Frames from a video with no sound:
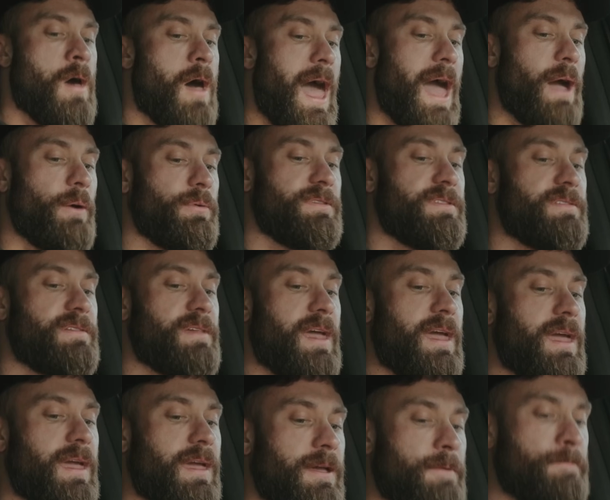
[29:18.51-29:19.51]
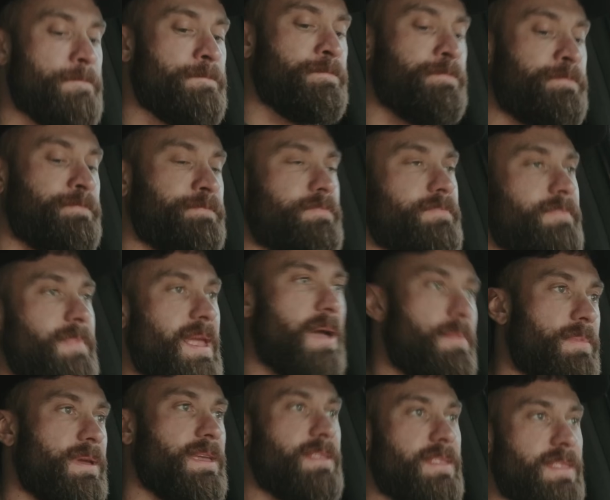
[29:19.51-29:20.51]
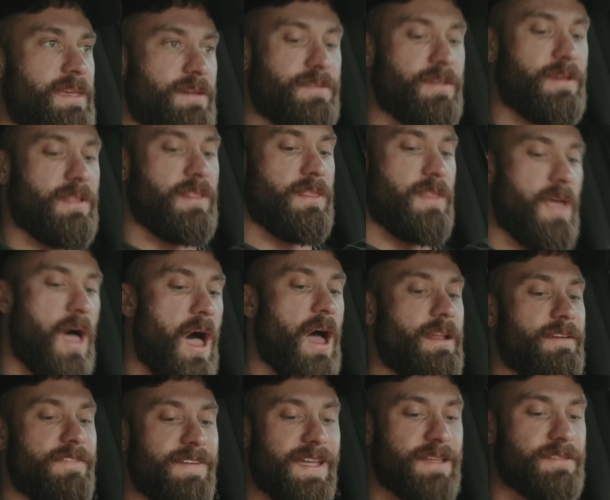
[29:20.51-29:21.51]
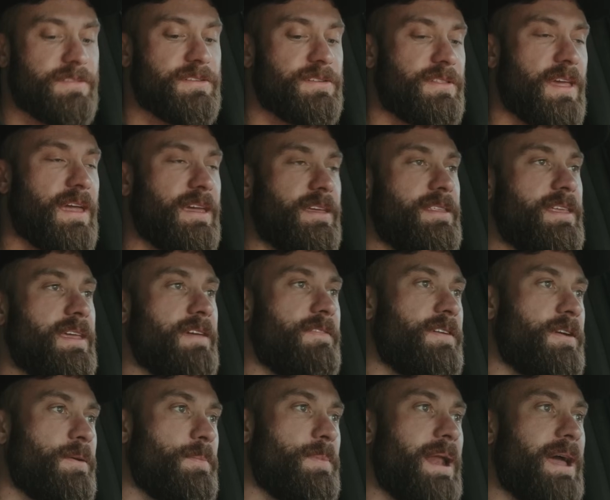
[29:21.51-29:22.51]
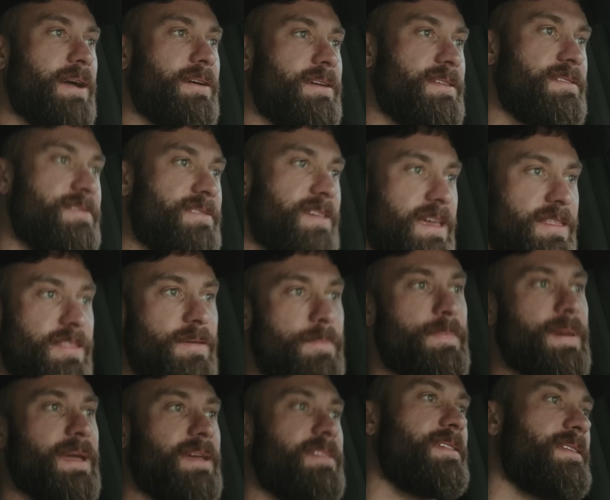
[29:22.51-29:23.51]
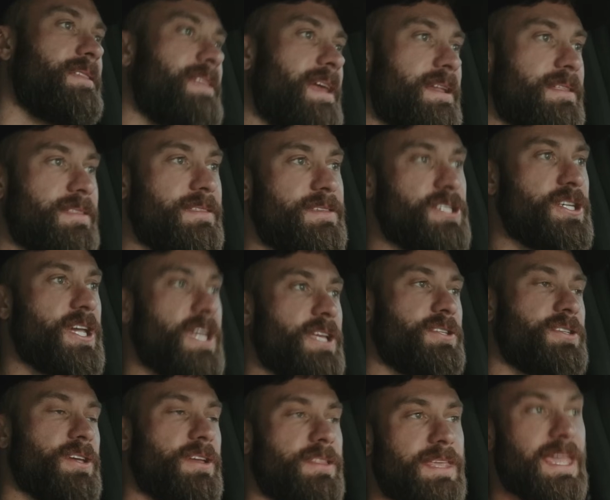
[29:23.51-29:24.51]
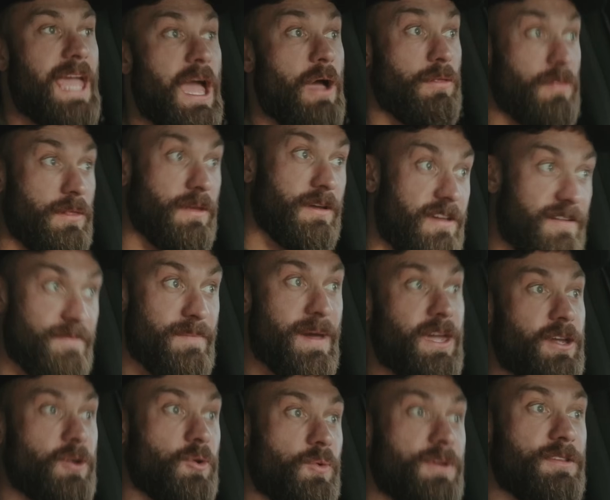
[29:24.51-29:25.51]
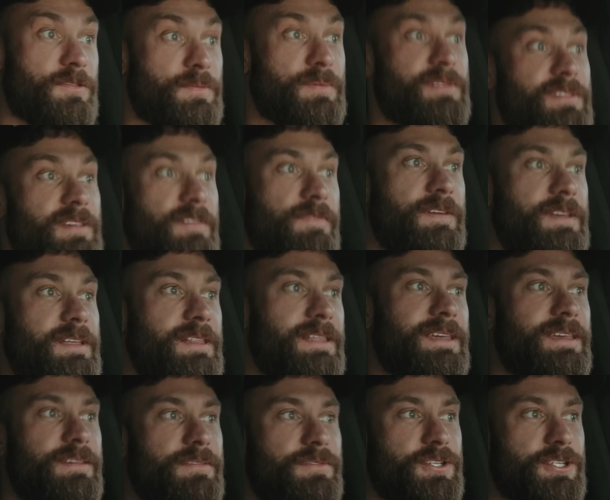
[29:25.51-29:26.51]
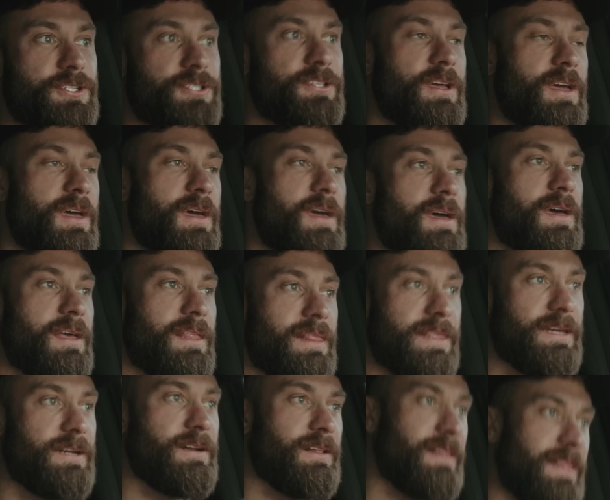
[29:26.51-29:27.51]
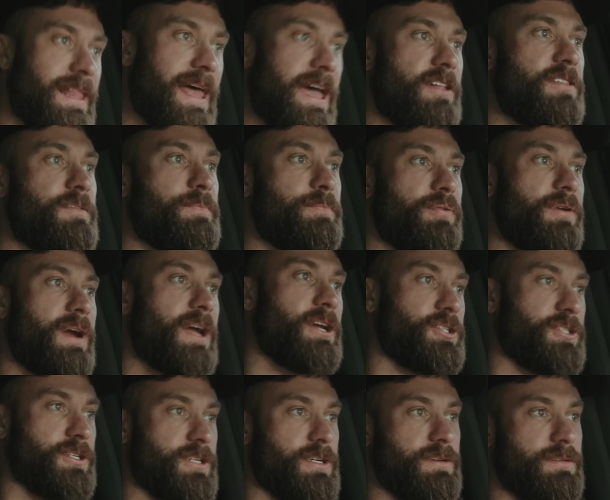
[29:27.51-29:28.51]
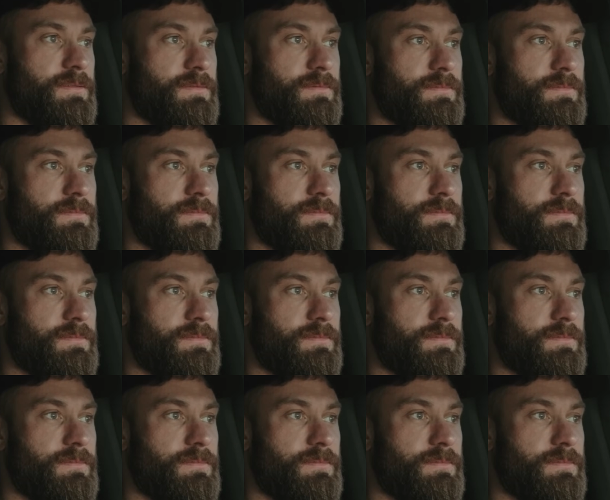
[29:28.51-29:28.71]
I would say, I mean, there's a lot of answers I could give here, but I could say the big thing that it's changed on the outlook of my career specifically is just a little less pressure,